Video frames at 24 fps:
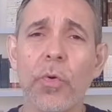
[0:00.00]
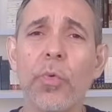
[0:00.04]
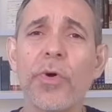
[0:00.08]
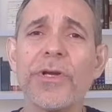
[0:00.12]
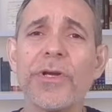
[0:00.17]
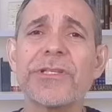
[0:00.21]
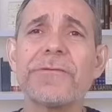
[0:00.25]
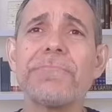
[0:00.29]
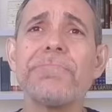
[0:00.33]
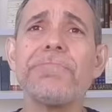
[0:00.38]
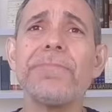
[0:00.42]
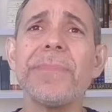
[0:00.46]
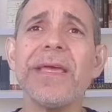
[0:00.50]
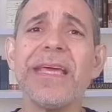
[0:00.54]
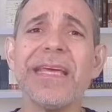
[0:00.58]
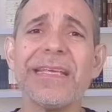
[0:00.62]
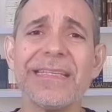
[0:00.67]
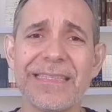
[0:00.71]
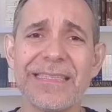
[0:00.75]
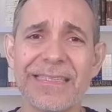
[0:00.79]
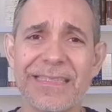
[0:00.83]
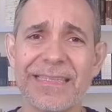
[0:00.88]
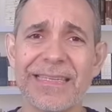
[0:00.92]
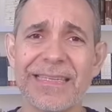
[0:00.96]
which
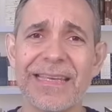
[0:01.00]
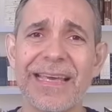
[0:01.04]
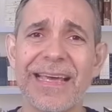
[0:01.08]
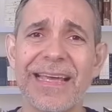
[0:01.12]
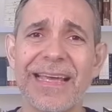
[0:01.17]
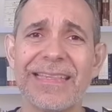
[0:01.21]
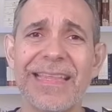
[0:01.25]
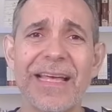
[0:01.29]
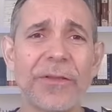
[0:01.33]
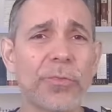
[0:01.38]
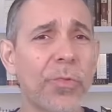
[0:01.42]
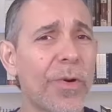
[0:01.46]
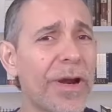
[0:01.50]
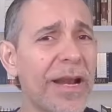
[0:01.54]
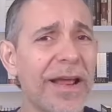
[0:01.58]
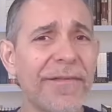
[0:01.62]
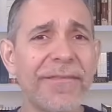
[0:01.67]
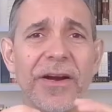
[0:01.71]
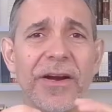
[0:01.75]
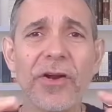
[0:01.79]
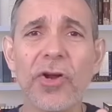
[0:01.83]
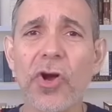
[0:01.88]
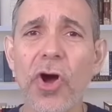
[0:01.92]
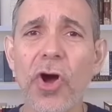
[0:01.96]
means that
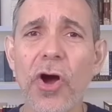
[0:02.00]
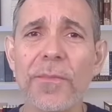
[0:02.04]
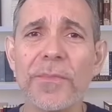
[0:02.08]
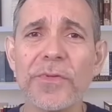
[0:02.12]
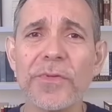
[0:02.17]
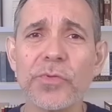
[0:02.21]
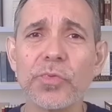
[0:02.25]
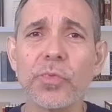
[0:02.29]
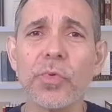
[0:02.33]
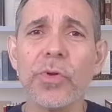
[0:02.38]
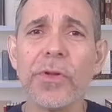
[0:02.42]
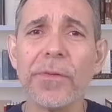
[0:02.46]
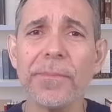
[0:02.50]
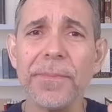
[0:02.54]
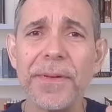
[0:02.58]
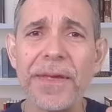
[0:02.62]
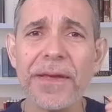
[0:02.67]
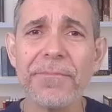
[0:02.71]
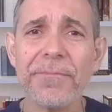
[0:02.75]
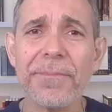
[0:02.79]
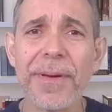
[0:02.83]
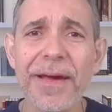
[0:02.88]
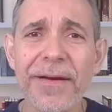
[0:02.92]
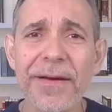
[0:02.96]
whatever comes will
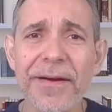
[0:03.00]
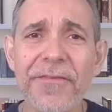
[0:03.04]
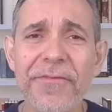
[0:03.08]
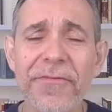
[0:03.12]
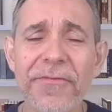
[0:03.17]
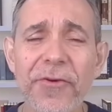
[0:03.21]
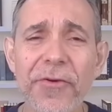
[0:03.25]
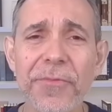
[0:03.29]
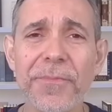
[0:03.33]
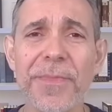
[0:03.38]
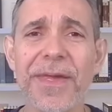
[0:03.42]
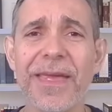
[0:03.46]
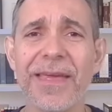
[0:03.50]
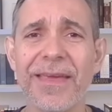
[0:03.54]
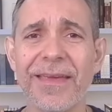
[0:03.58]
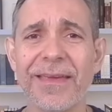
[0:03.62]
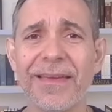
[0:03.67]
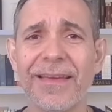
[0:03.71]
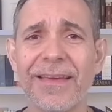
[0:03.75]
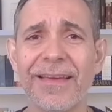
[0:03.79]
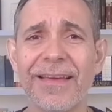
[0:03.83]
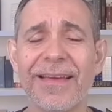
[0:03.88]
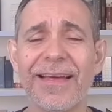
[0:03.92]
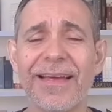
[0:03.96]
be better for
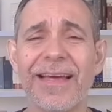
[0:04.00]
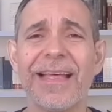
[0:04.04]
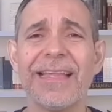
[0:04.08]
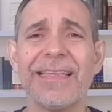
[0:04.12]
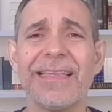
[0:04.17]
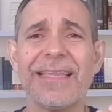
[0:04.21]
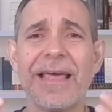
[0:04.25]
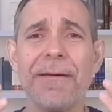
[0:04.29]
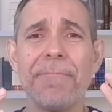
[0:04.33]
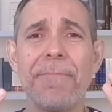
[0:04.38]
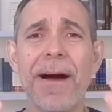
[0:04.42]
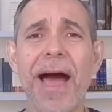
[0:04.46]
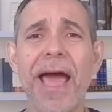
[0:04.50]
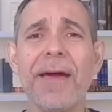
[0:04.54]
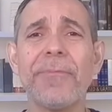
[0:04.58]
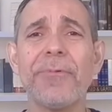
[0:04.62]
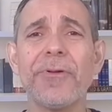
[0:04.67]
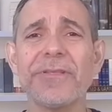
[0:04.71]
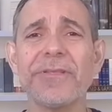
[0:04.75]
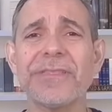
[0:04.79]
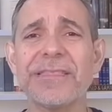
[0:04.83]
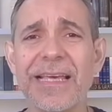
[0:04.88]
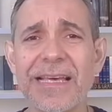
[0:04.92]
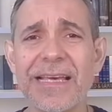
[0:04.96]
me. The
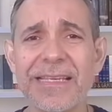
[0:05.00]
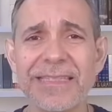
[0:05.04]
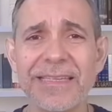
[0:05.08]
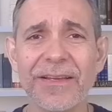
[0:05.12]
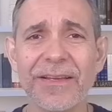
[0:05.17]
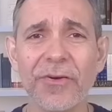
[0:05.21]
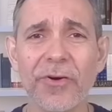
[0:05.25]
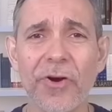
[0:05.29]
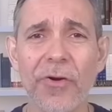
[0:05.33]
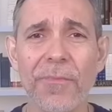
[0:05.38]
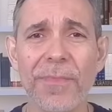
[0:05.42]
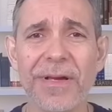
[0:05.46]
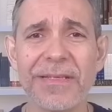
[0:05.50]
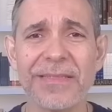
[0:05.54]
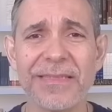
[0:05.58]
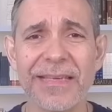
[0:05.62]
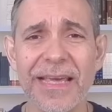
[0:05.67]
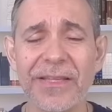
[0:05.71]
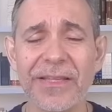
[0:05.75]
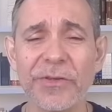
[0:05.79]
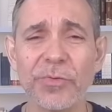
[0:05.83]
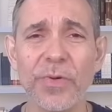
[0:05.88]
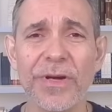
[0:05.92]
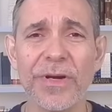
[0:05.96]
Bible says in
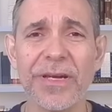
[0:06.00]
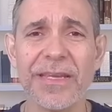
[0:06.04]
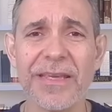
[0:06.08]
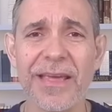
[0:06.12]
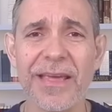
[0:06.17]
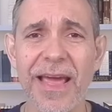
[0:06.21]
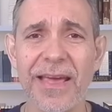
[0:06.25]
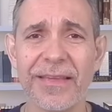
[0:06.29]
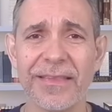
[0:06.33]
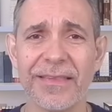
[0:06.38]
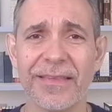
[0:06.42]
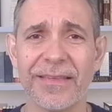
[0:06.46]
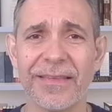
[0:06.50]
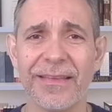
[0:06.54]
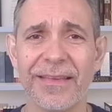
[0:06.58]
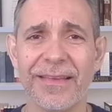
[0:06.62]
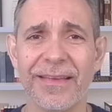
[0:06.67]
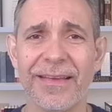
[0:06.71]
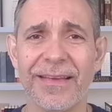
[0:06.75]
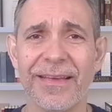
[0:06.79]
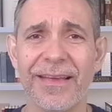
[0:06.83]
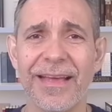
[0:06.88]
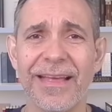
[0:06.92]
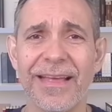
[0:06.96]
Romans 8:28
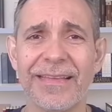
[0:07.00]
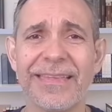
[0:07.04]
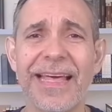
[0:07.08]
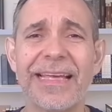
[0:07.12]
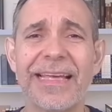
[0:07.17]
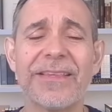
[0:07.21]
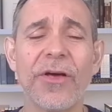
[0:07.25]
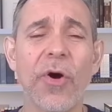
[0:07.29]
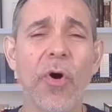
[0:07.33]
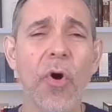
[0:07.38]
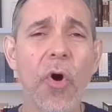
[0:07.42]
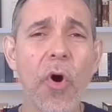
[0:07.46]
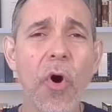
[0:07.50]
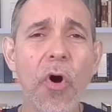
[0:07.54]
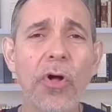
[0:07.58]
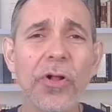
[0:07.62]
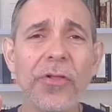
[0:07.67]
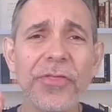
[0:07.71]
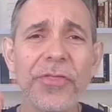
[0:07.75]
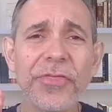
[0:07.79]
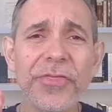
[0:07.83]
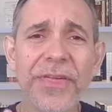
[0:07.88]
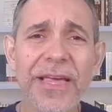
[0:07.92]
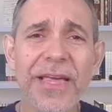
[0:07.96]
that
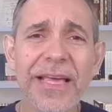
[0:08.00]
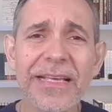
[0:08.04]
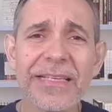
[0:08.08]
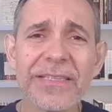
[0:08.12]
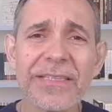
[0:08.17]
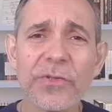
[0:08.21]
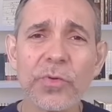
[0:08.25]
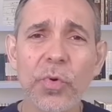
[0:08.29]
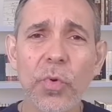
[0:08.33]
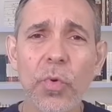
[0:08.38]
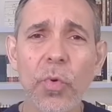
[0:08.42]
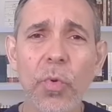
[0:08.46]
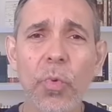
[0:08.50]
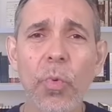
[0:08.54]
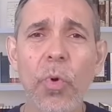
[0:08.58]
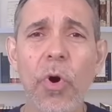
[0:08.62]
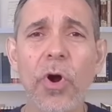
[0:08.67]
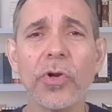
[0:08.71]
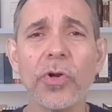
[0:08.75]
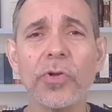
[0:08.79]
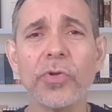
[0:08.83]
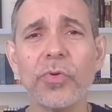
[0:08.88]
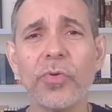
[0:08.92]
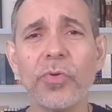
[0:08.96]
all things
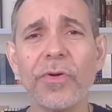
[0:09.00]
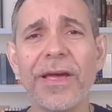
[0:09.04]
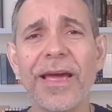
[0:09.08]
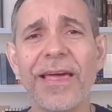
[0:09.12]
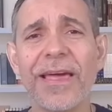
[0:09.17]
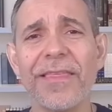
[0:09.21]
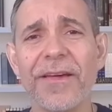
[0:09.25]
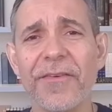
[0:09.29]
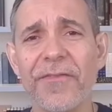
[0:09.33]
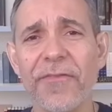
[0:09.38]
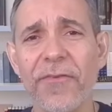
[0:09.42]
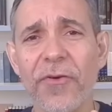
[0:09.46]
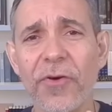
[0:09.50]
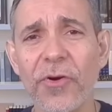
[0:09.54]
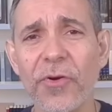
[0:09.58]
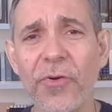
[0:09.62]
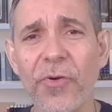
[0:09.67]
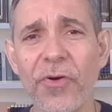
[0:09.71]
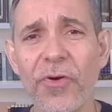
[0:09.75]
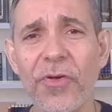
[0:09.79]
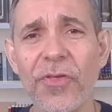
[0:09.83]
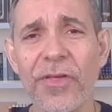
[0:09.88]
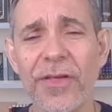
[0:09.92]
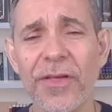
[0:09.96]
work together for
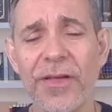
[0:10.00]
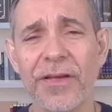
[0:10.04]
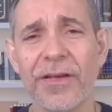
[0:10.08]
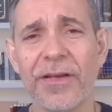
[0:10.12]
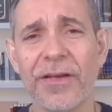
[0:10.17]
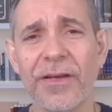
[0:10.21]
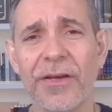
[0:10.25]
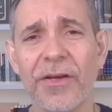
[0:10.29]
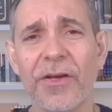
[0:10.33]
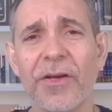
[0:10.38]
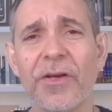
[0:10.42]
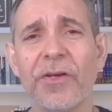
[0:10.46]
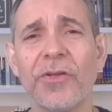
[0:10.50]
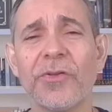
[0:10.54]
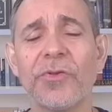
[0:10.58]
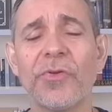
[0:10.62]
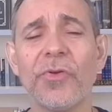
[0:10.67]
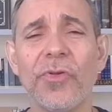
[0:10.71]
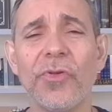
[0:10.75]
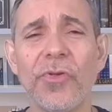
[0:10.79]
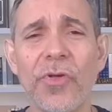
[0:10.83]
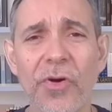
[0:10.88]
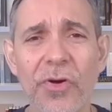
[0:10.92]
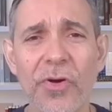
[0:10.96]
good
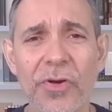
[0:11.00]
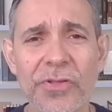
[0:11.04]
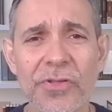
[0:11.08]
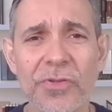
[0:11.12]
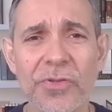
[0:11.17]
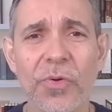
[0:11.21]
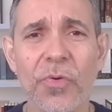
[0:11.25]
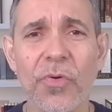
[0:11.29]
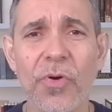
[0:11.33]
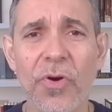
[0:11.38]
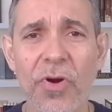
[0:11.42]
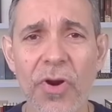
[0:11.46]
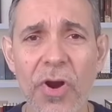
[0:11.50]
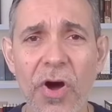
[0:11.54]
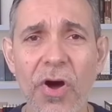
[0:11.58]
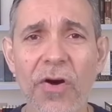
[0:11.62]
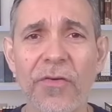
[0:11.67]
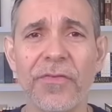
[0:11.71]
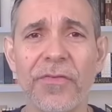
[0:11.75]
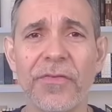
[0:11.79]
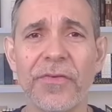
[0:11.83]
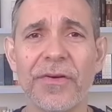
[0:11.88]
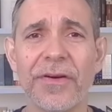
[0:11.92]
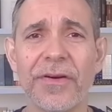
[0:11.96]
to those who
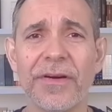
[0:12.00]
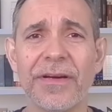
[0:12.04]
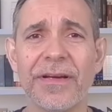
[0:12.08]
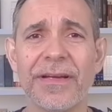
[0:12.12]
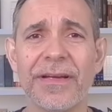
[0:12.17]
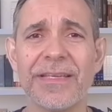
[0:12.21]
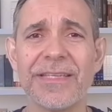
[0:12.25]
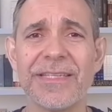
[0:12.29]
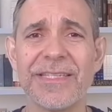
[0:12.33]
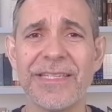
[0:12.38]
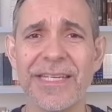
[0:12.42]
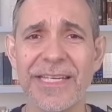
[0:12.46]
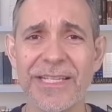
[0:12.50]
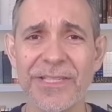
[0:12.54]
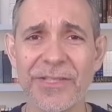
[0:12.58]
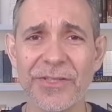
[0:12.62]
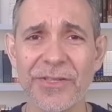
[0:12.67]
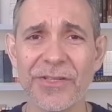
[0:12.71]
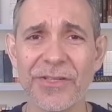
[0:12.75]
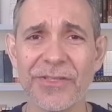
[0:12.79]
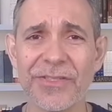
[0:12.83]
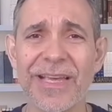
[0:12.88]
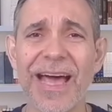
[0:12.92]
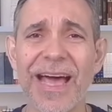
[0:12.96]
love
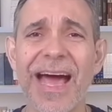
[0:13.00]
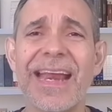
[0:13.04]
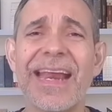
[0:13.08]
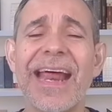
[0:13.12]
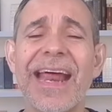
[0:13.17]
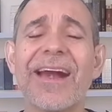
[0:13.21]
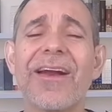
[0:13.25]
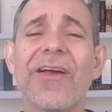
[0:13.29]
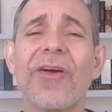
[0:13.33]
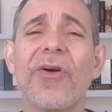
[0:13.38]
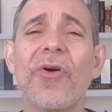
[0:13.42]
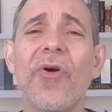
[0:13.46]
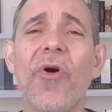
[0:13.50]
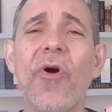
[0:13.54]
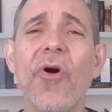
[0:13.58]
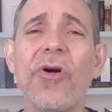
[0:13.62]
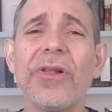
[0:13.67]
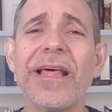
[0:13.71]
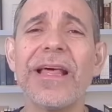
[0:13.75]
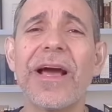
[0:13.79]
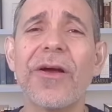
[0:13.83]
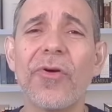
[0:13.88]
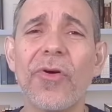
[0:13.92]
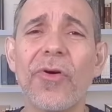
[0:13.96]
Jesus and are
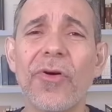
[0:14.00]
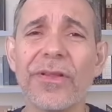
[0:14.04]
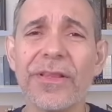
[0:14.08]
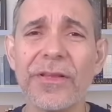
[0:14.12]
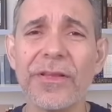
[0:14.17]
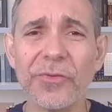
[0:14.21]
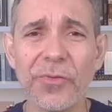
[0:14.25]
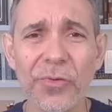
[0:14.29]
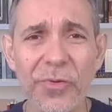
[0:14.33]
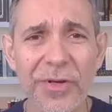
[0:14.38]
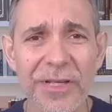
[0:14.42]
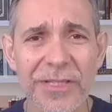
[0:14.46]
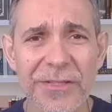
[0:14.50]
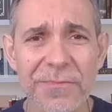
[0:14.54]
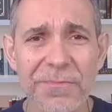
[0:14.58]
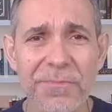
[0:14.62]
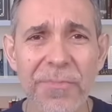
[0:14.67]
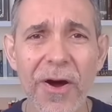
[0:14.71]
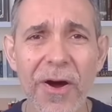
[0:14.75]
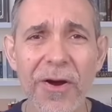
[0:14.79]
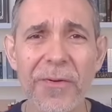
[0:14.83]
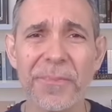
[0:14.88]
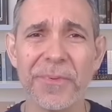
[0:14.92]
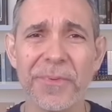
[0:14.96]
called according to His
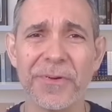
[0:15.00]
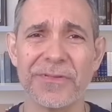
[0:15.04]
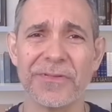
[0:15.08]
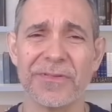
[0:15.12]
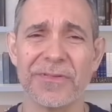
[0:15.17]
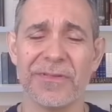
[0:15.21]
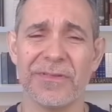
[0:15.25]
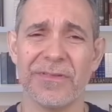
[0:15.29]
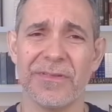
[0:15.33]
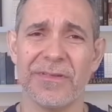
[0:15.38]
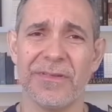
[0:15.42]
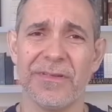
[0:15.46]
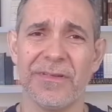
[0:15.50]
purpose.